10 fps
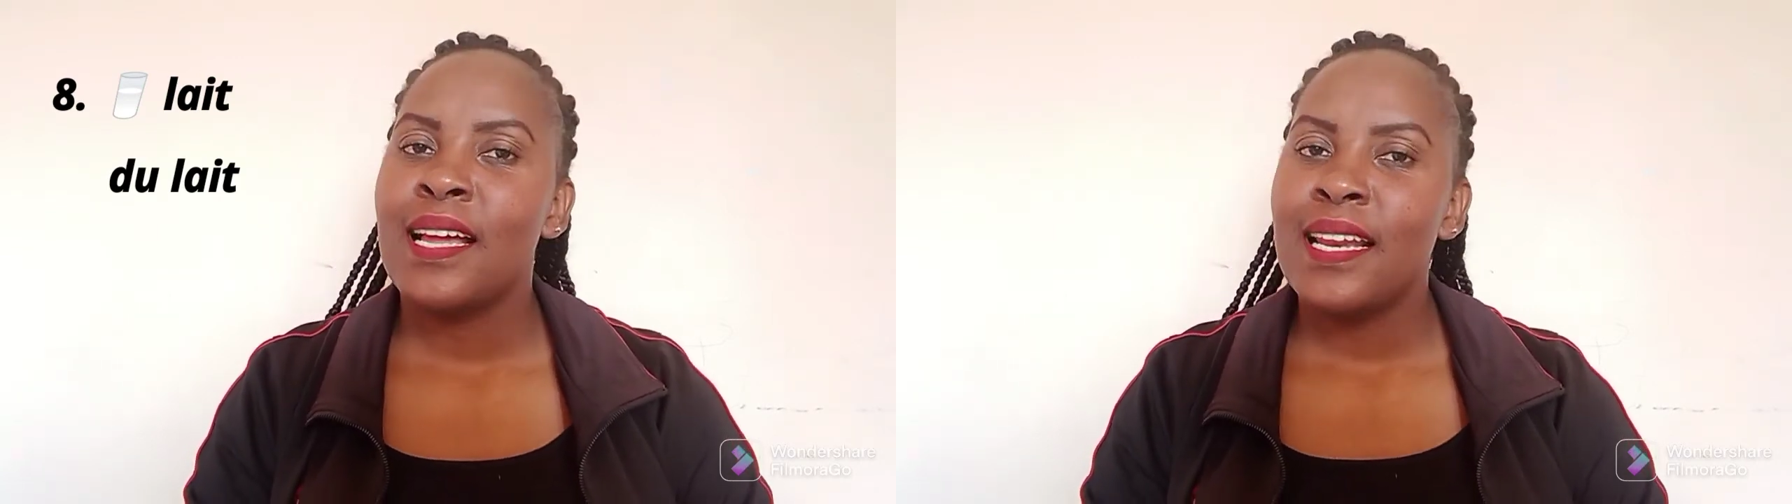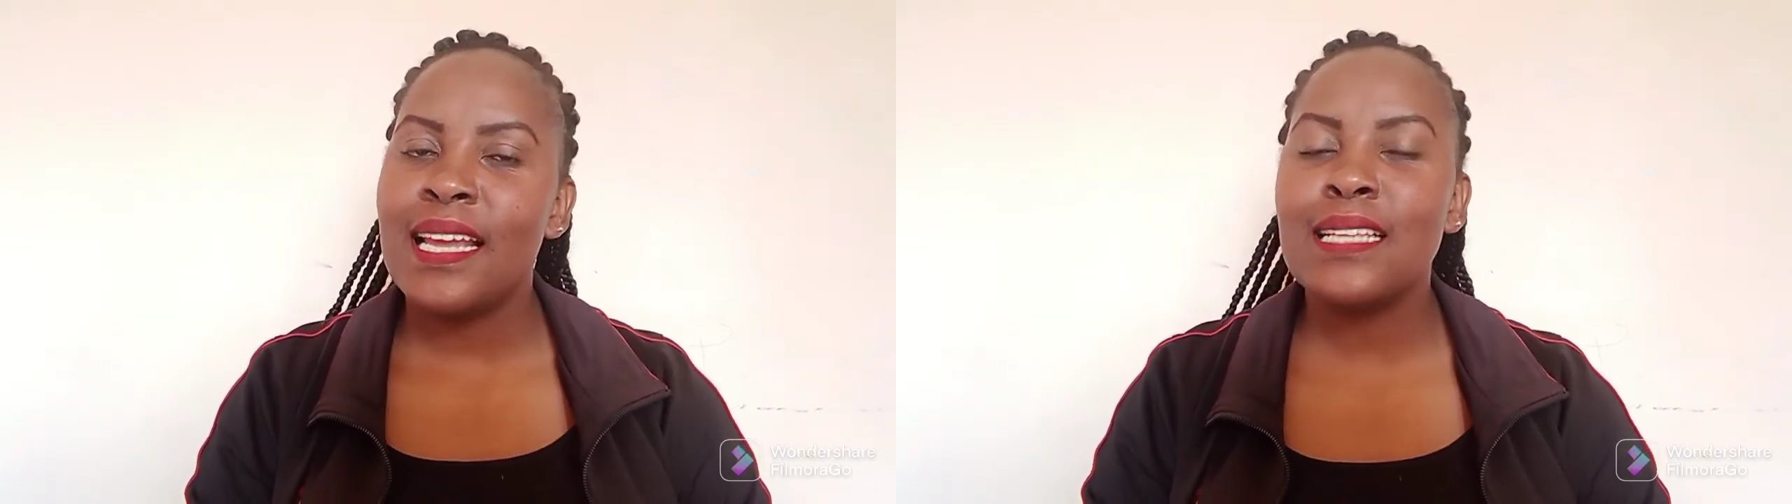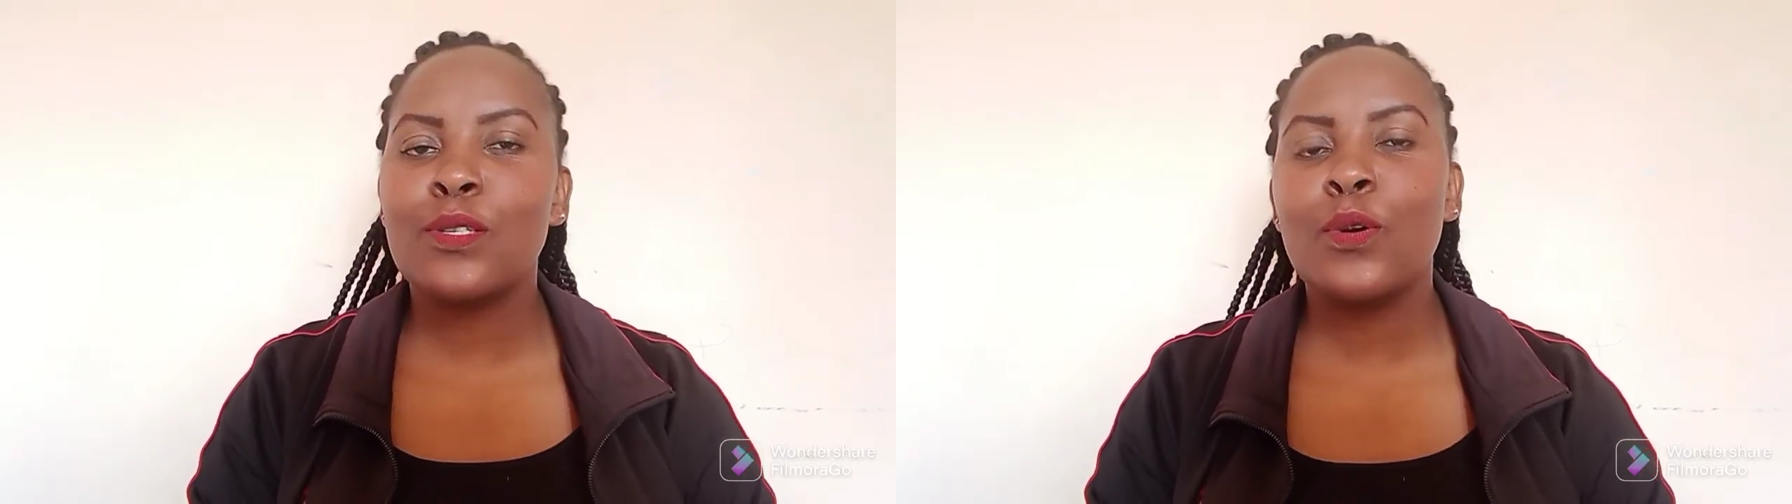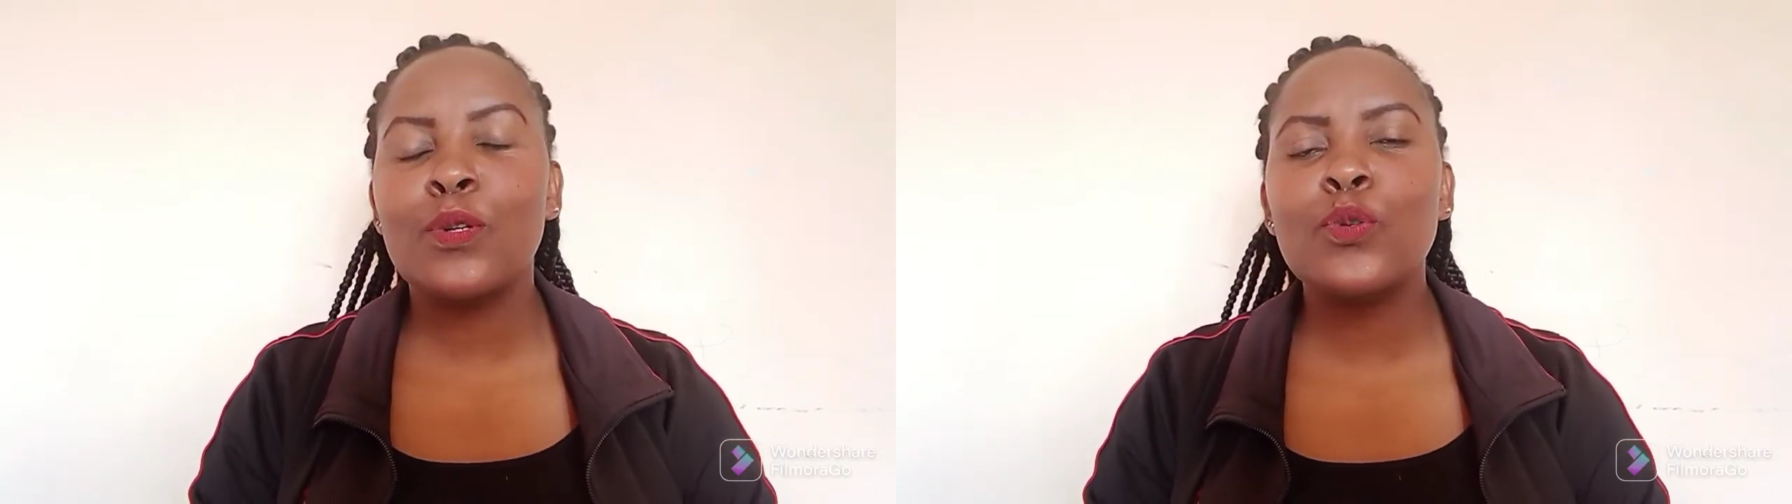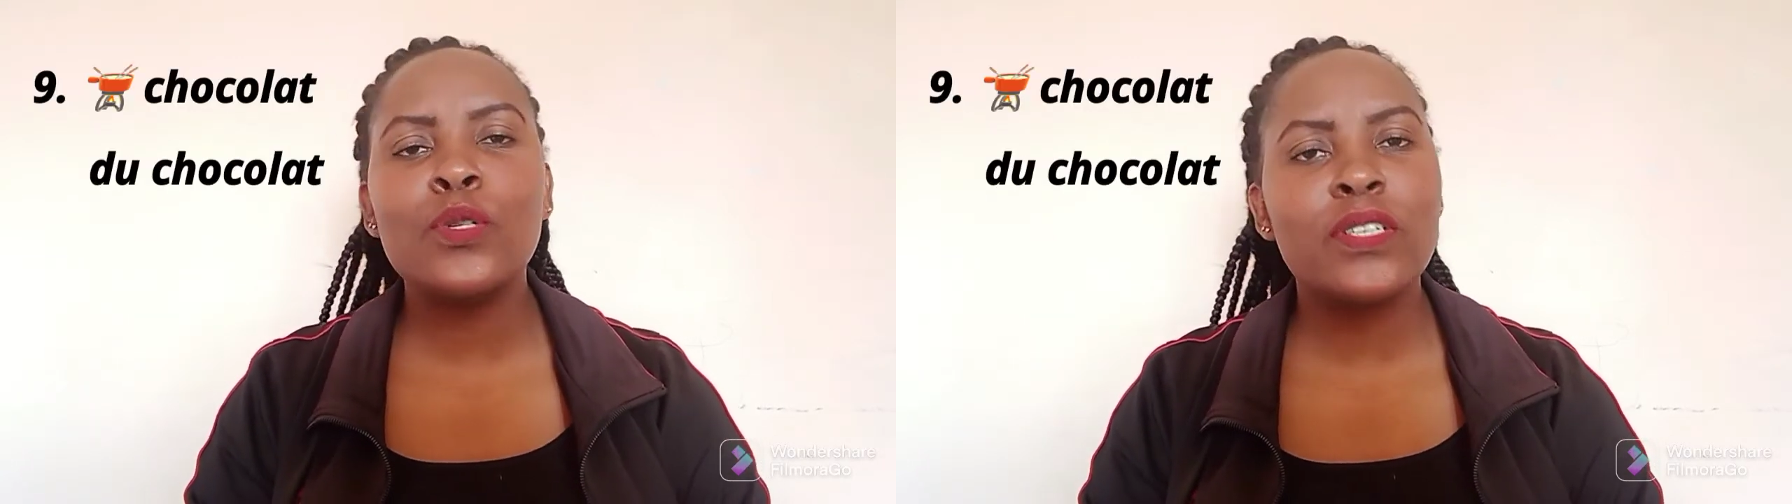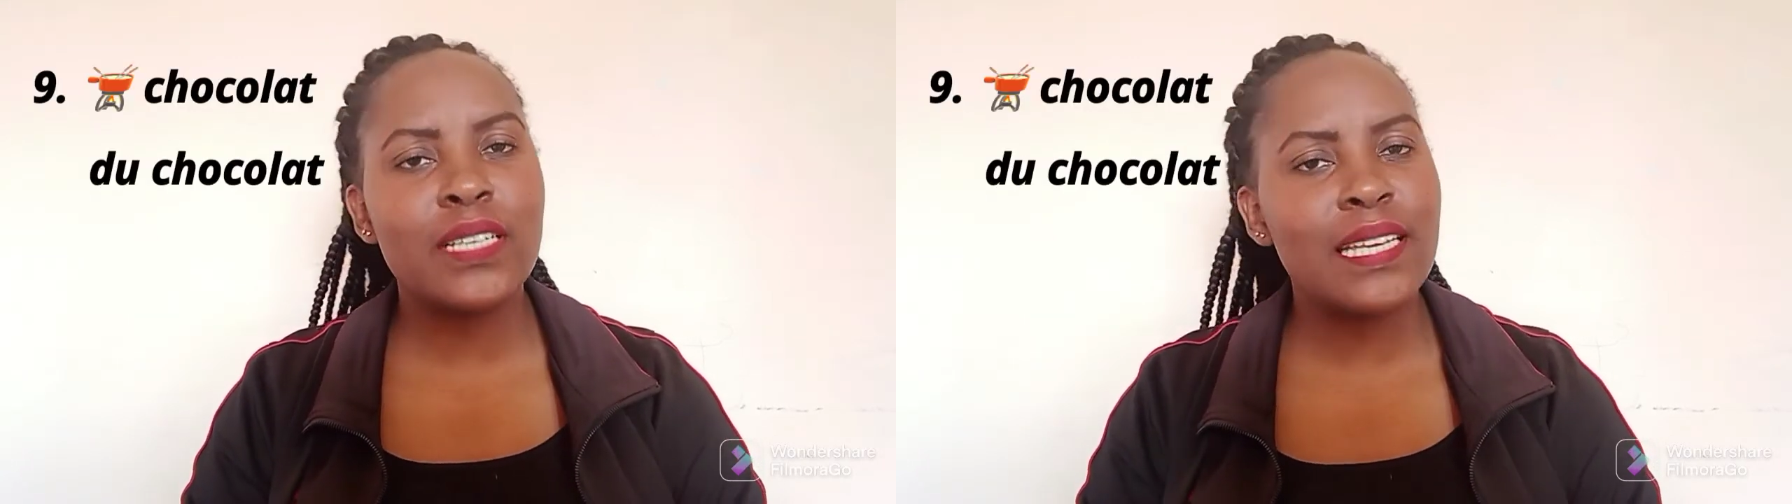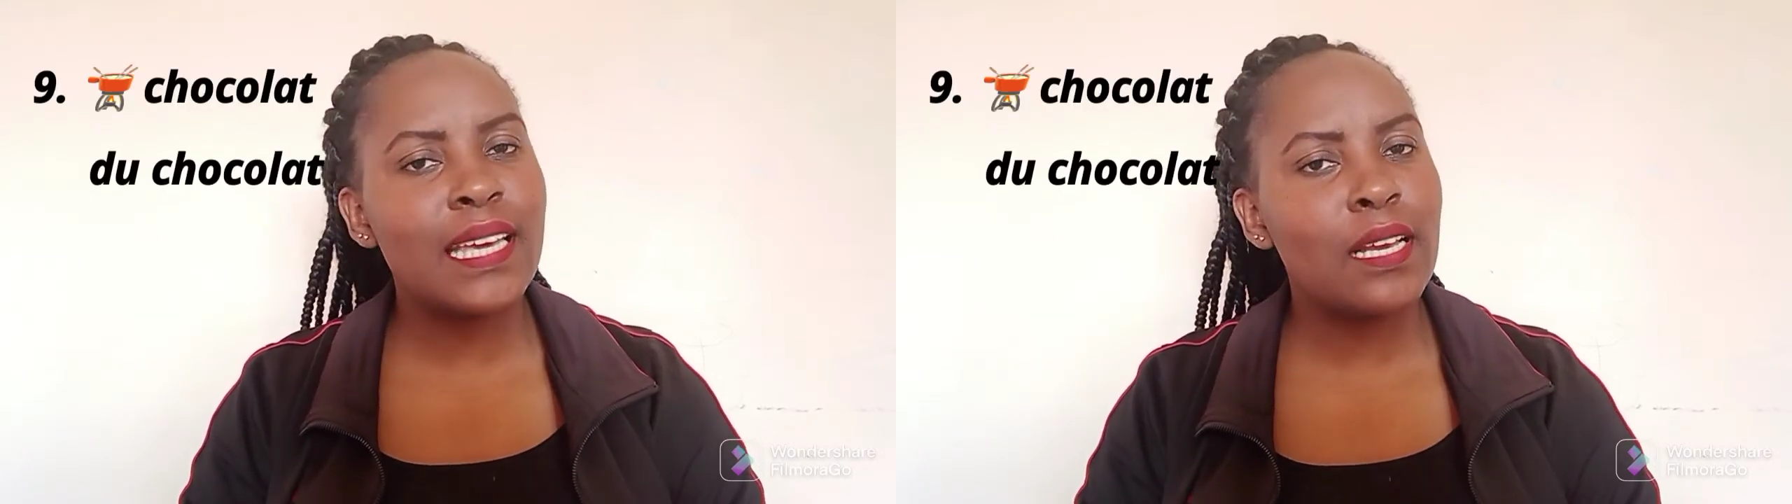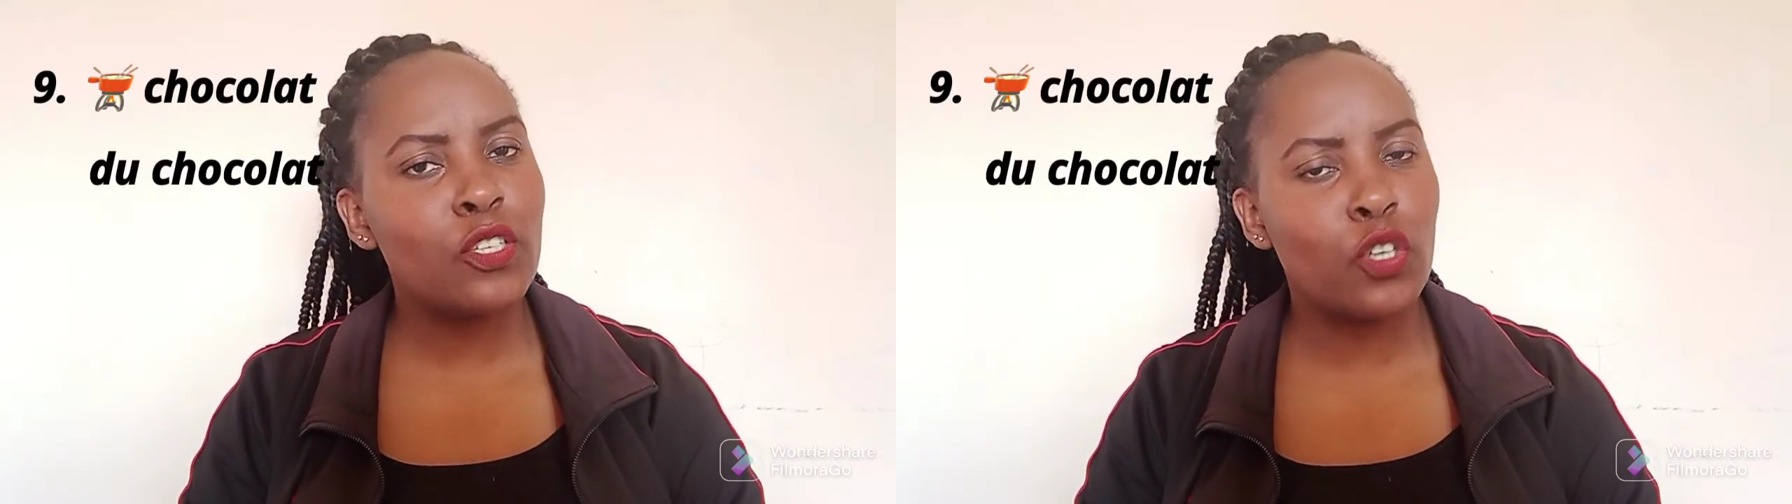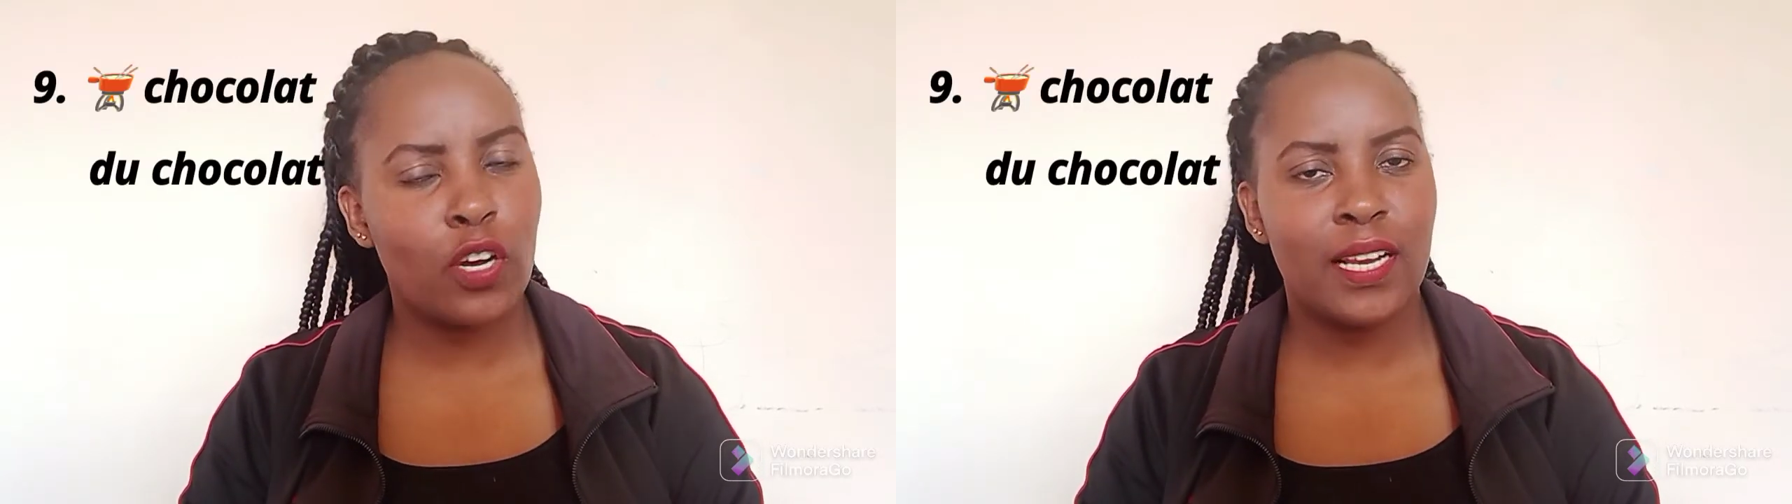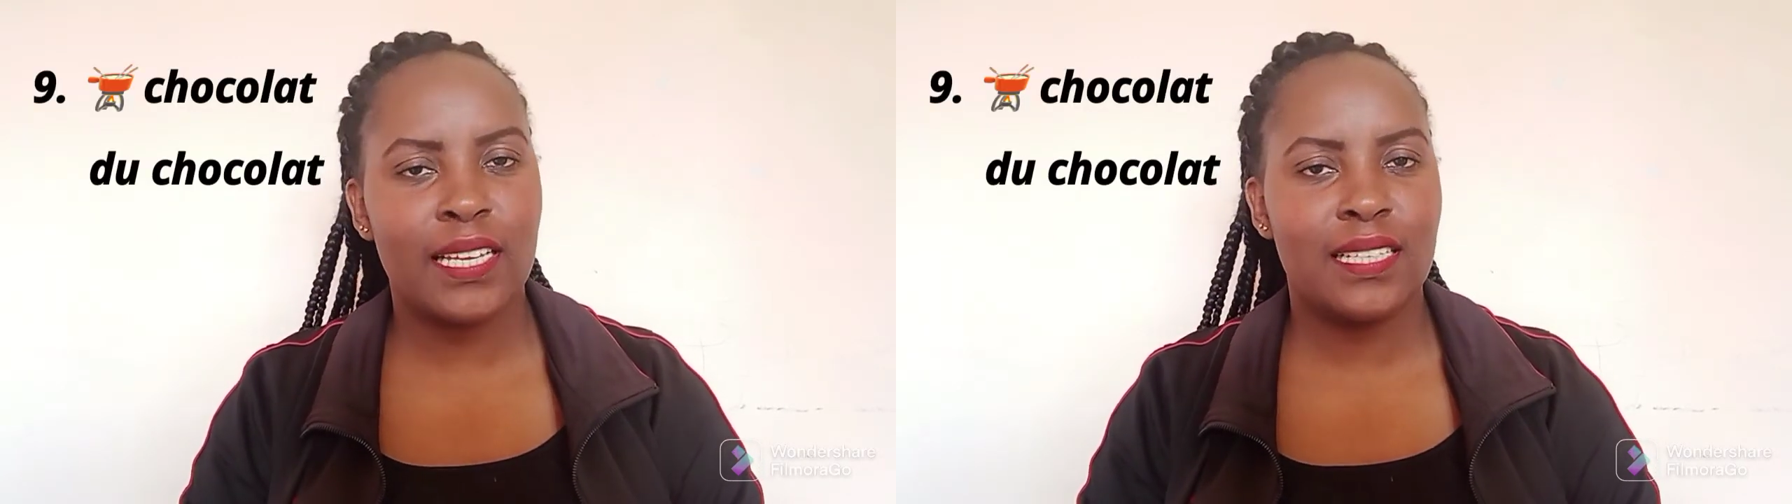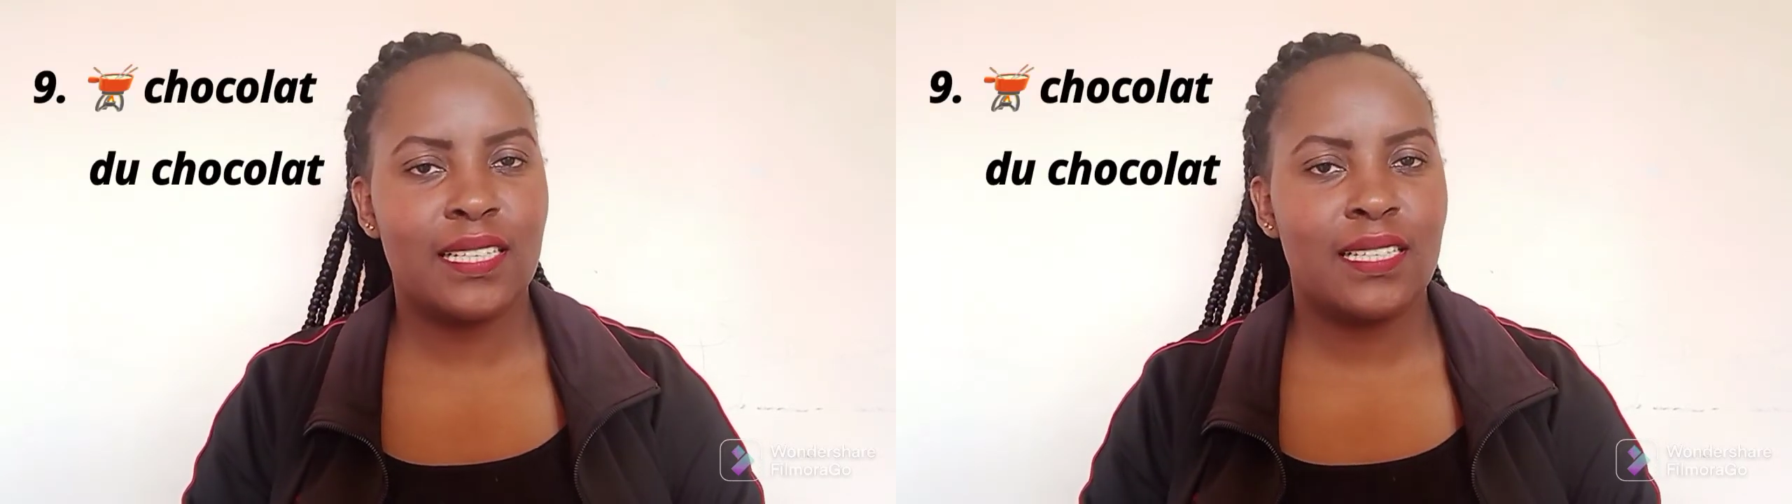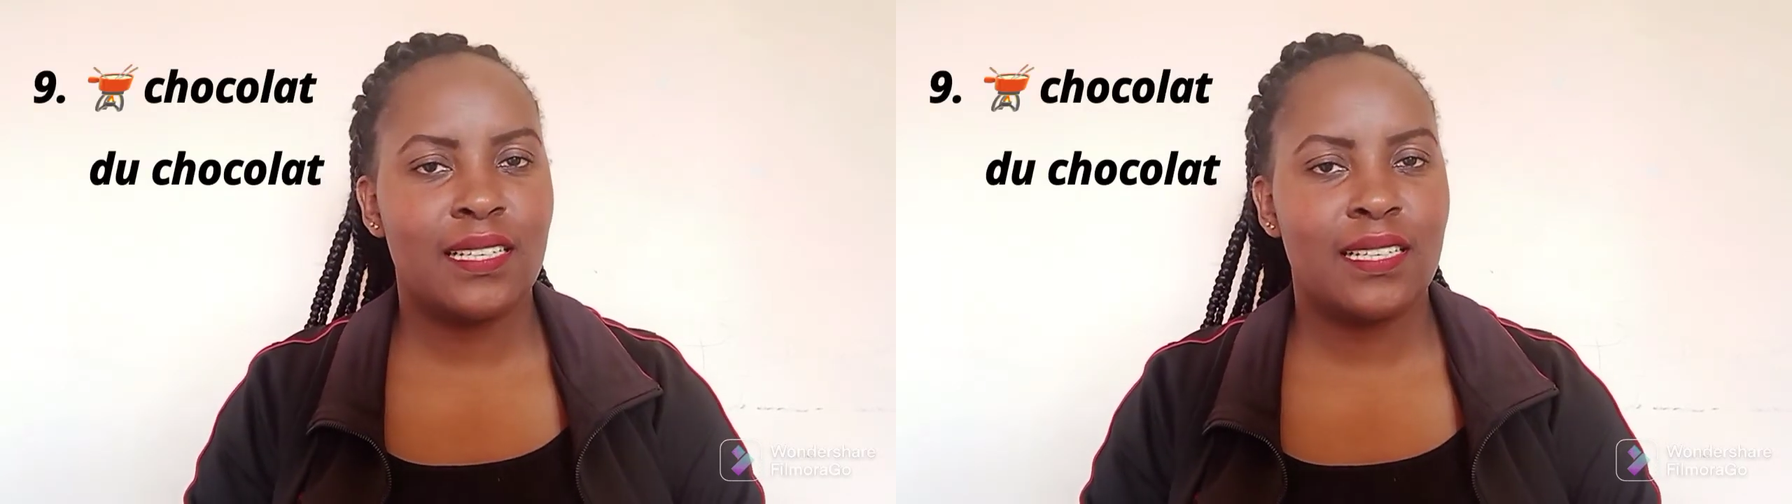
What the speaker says: Let's go to drinking chocolate.